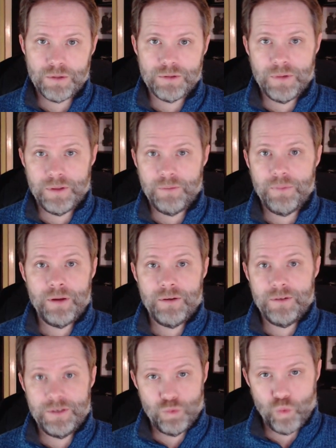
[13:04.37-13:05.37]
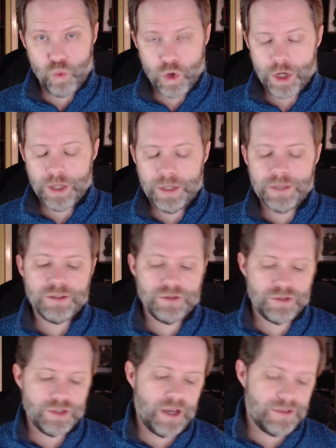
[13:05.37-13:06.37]
where the parent is working, so
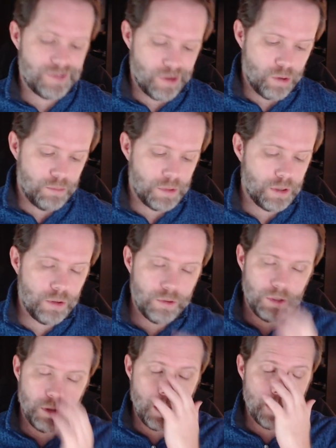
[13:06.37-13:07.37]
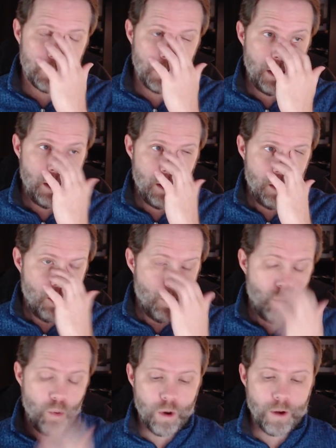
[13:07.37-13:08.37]
the child's home alone a lot,
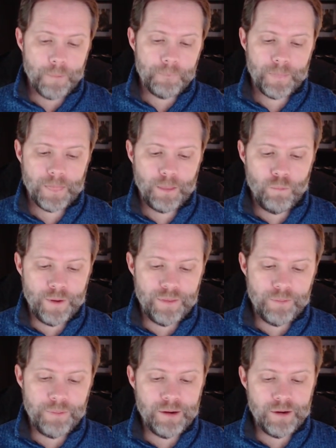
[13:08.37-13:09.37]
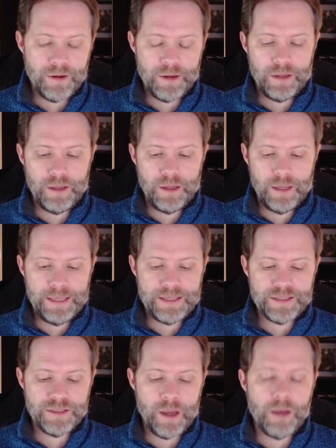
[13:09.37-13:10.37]
or where the parent
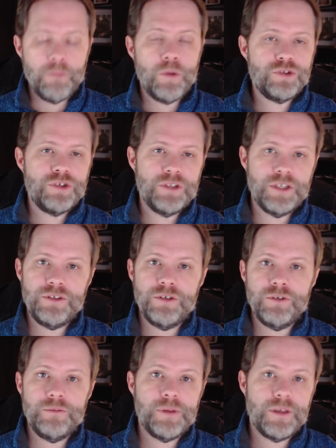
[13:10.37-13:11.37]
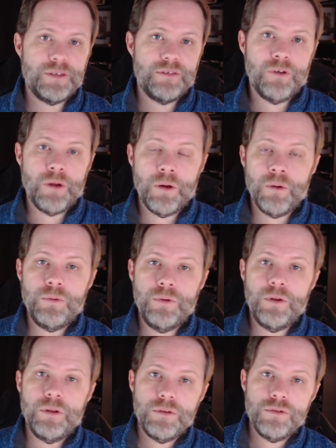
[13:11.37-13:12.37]
is not emotionally attuned because of their
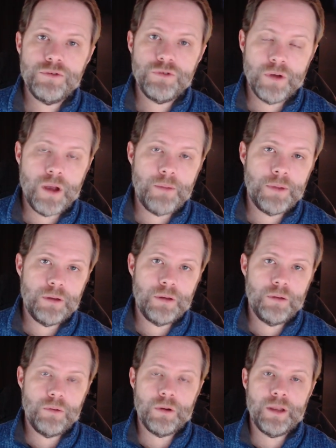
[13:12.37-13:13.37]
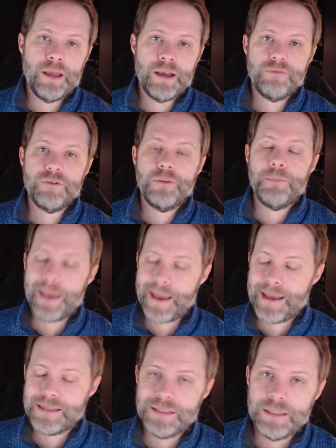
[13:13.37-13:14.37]
own trauma or lack of
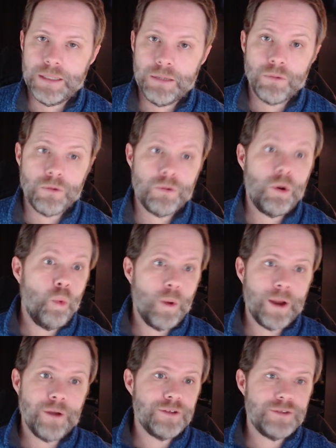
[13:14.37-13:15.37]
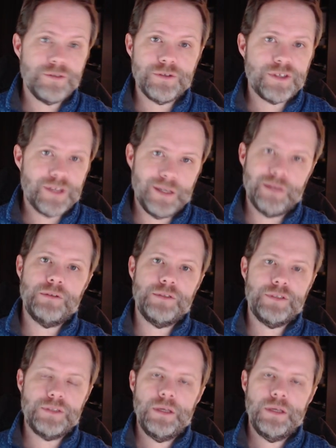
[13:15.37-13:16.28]
capacity or awareness or skills,